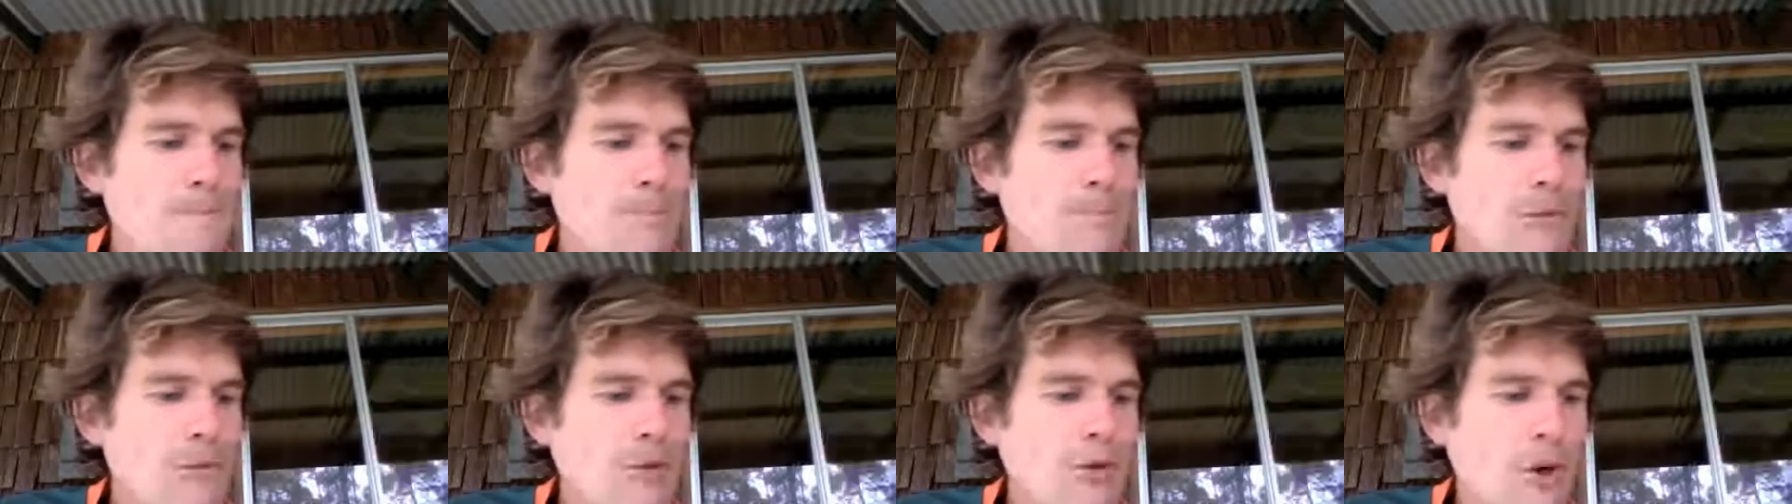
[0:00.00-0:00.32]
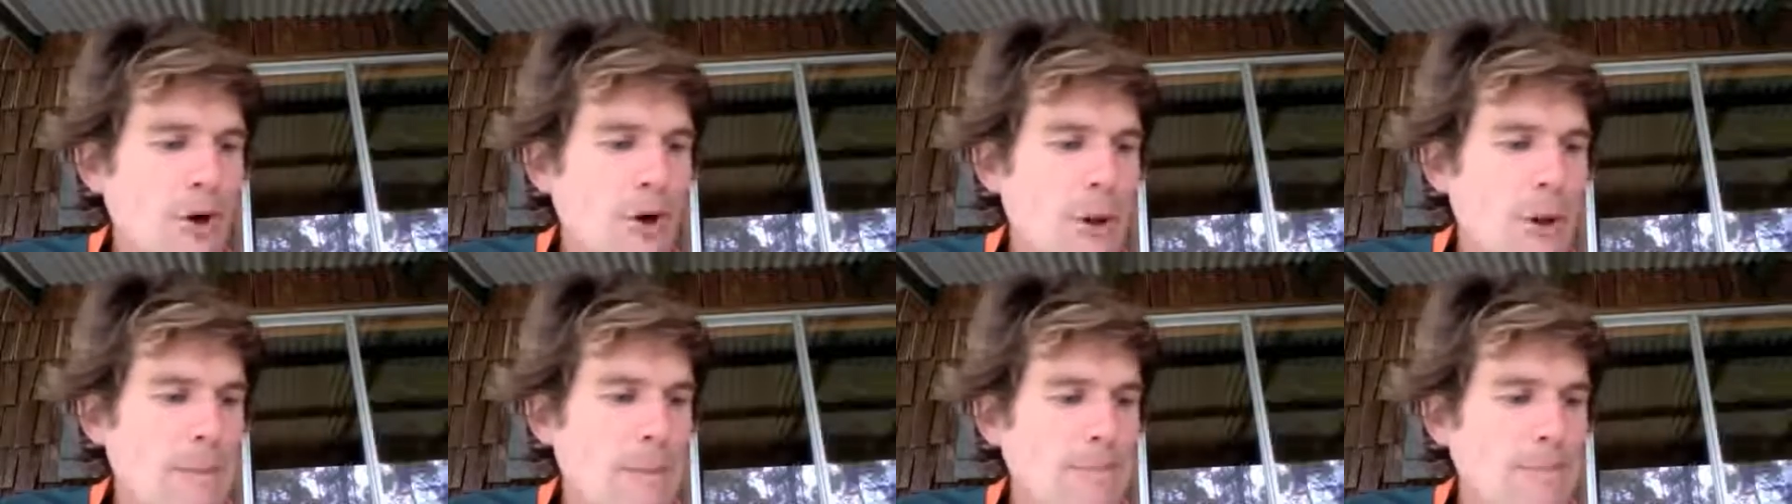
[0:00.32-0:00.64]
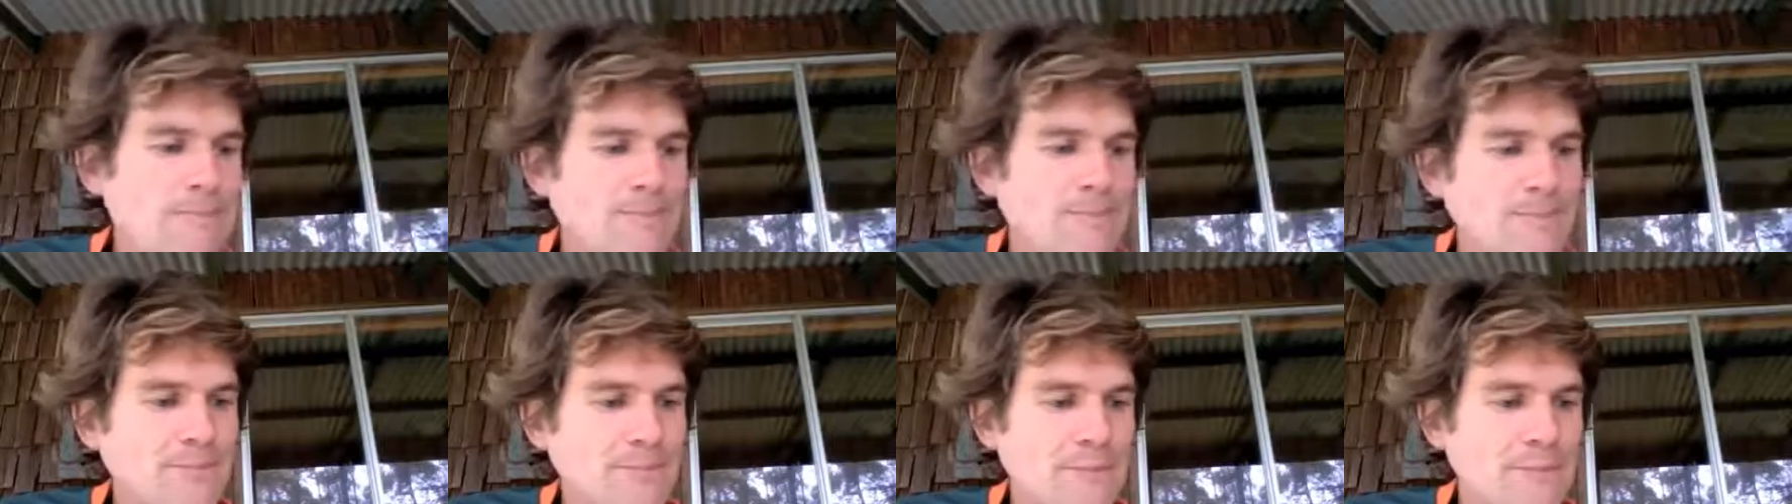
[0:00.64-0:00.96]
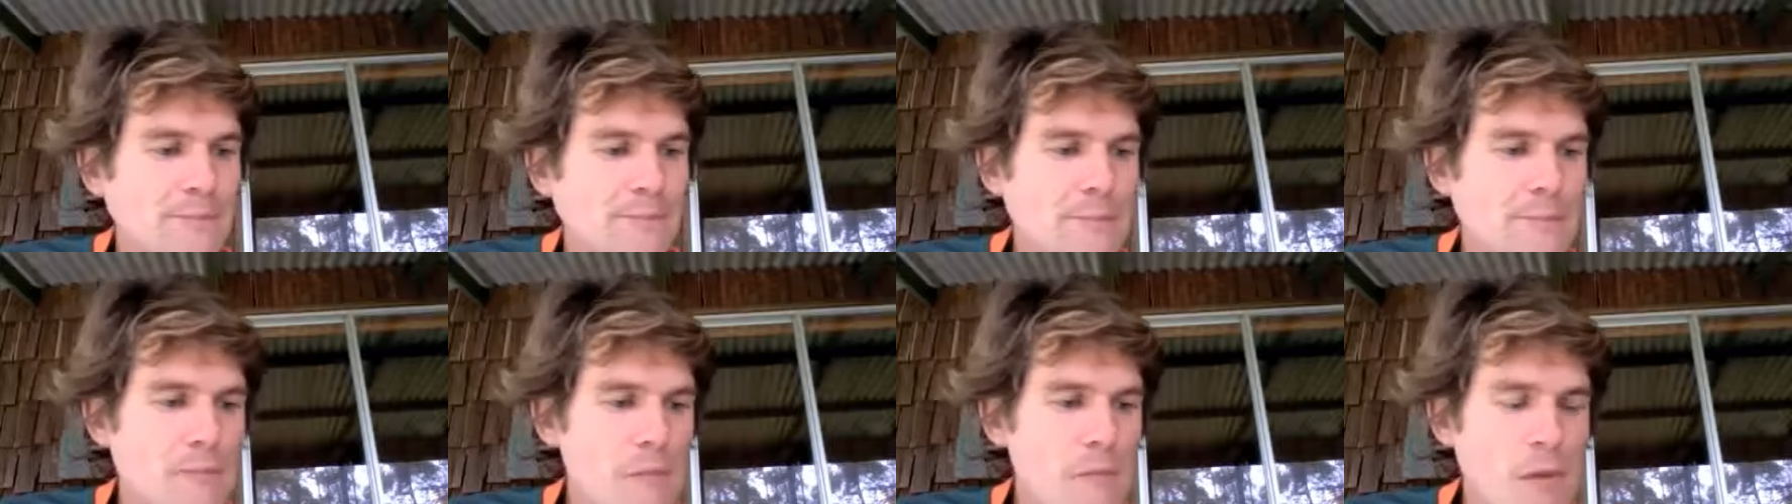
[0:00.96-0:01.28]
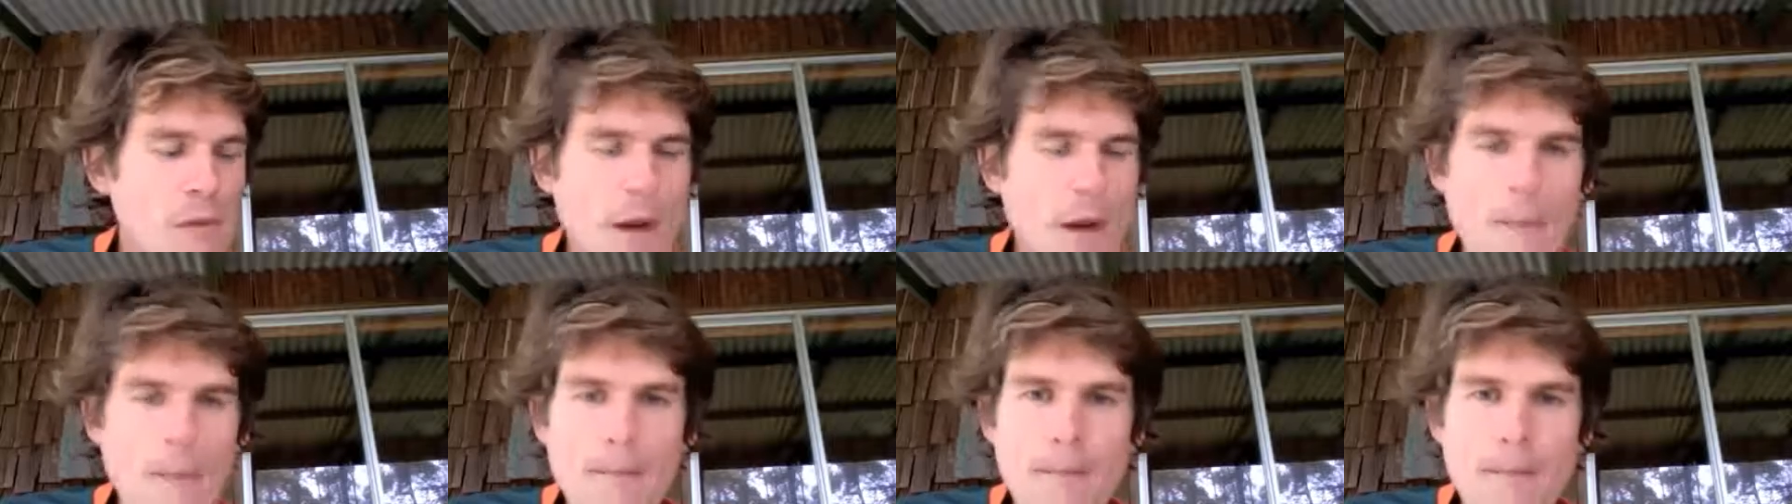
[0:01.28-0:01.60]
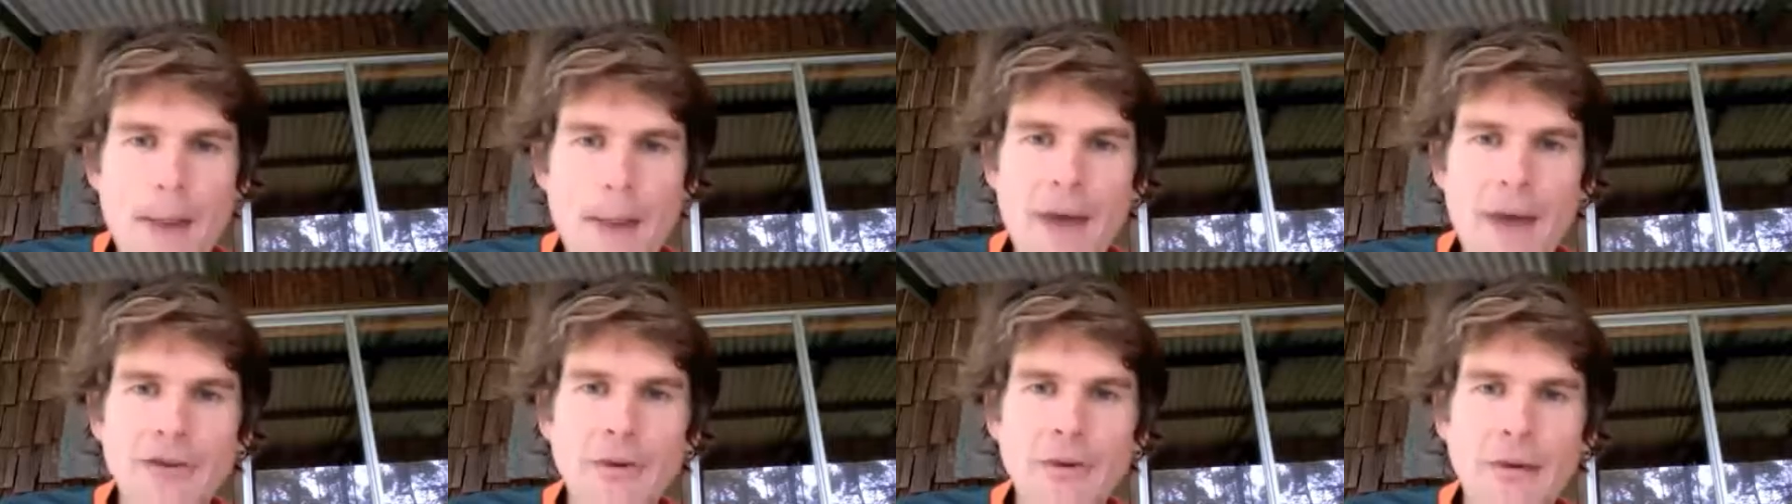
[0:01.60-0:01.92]
So
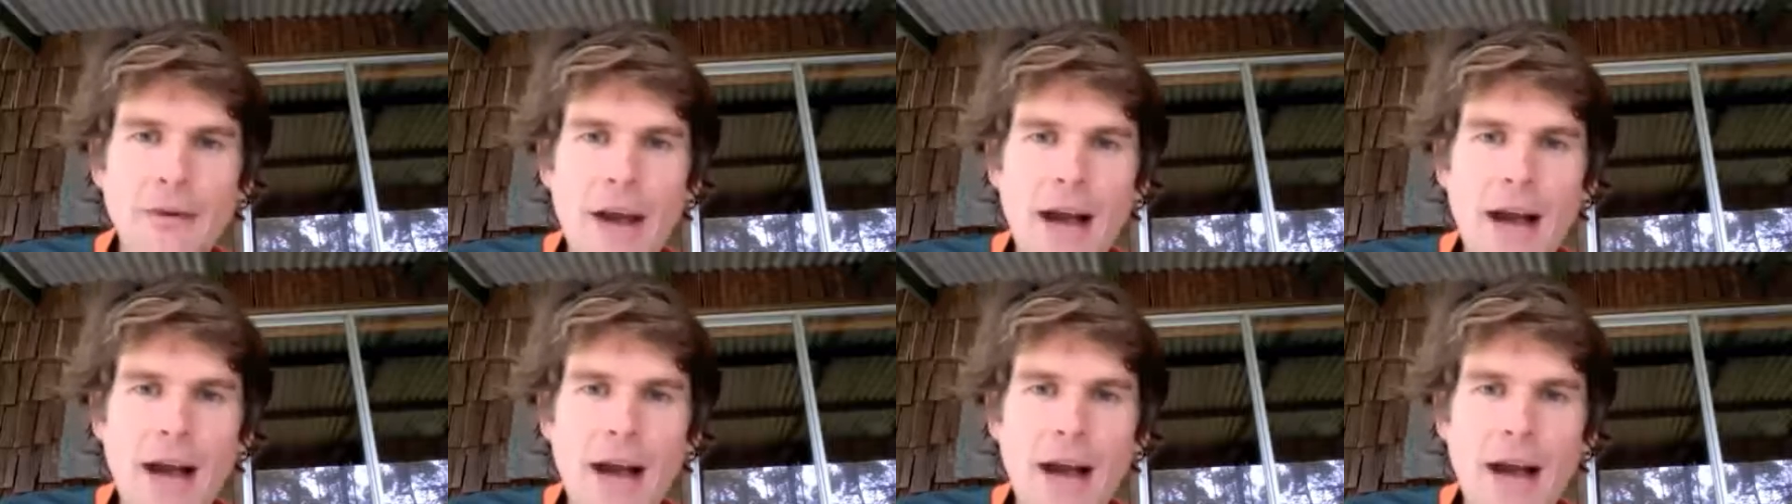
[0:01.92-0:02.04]
massive